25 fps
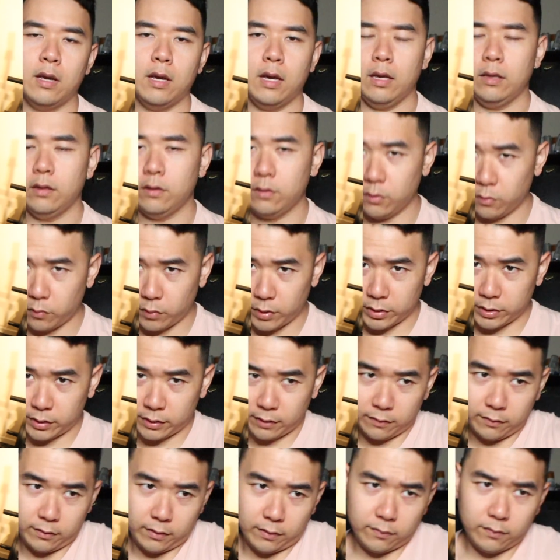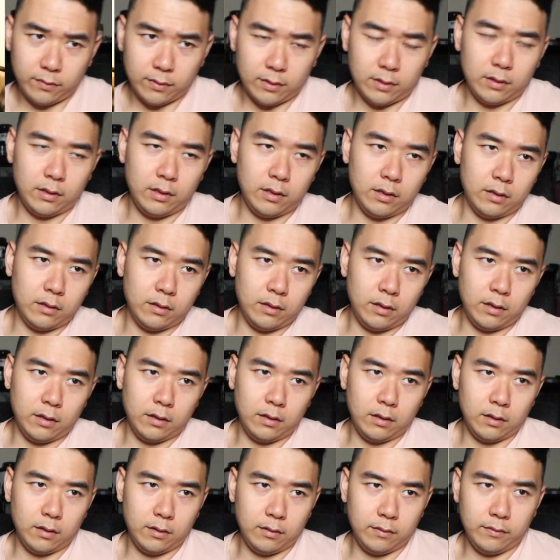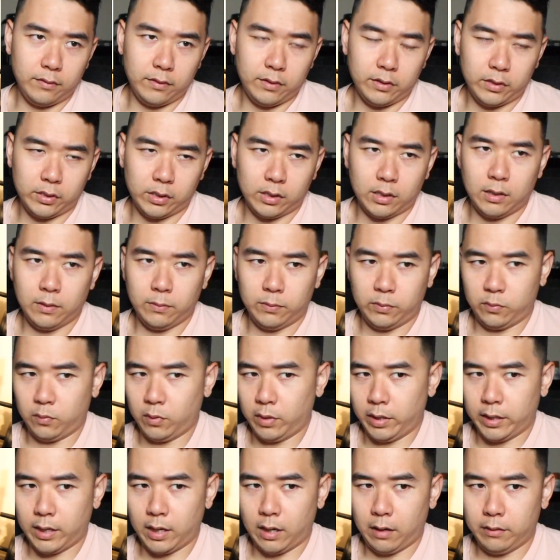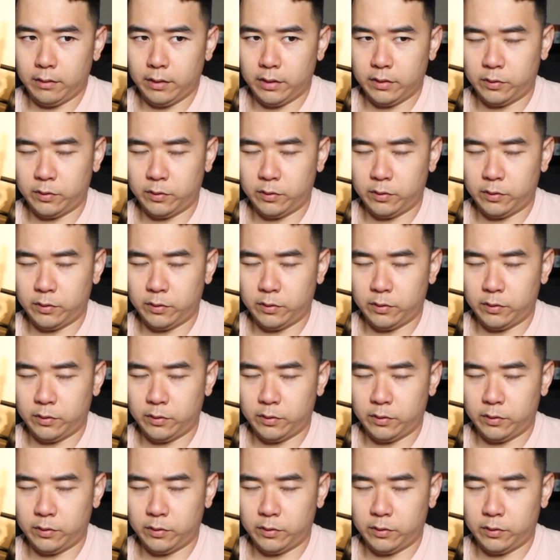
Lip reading: And then the rest of the of this clips workout,